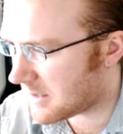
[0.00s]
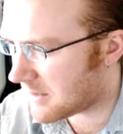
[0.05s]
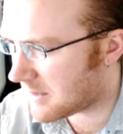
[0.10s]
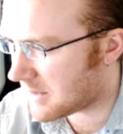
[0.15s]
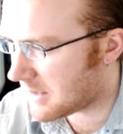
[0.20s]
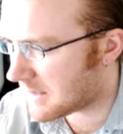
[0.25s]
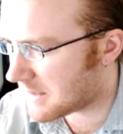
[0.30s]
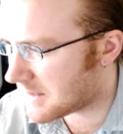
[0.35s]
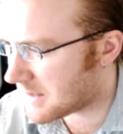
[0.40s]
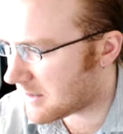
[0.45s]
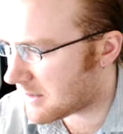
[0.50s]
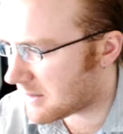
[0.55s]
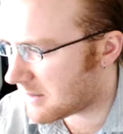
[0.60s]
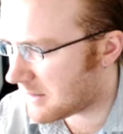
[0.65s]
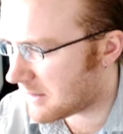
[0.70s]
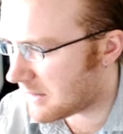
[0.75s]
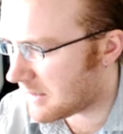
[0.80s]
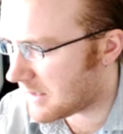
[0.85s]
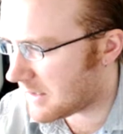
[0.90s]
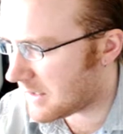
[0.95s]
I
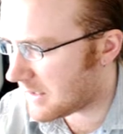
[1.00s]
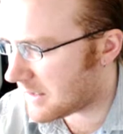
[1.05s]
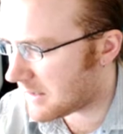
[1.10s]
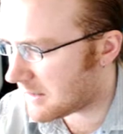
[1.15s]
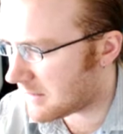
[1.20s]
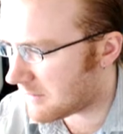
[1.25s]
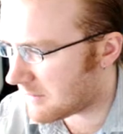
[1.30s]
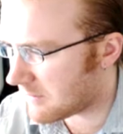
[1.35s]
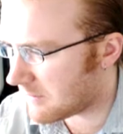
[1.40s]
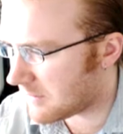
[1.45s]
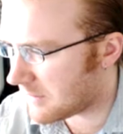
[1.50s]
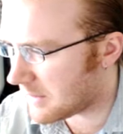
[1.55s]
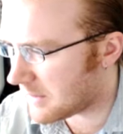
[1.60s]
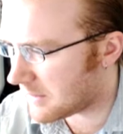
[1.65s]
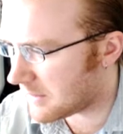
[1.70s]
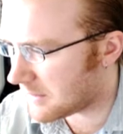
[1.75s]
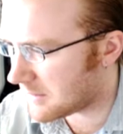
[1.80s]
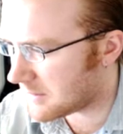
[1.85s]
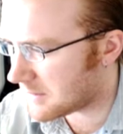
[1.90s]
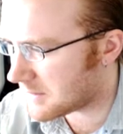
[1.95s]
Atari that and
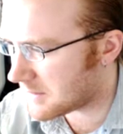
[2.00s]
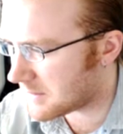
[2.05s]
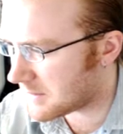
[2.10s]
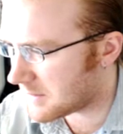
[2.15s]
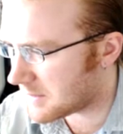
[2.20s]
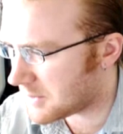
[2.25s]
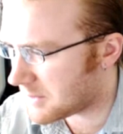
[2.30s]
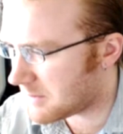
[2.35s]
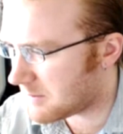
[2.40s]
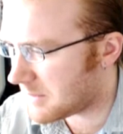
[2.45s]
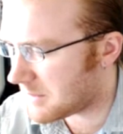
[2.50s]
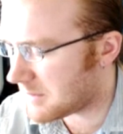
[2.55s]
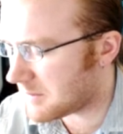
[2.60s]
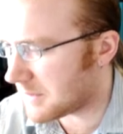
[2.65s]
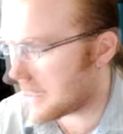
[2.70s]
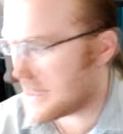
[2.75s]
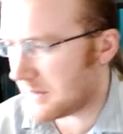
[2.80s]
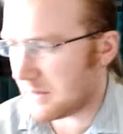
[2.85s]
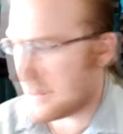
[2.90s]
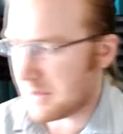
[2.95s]
follow, so I should be able to
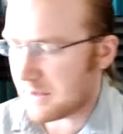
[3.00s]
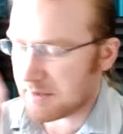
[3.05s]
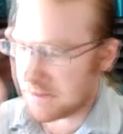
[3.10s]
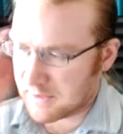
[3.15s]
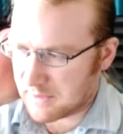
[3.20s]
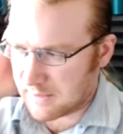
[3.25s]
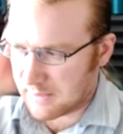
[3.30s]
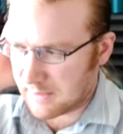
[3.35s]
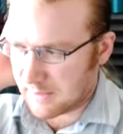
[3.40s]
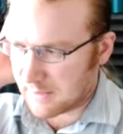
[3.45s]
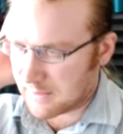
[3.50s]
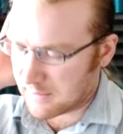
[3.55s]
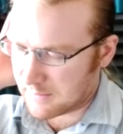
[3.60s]
do this, I think.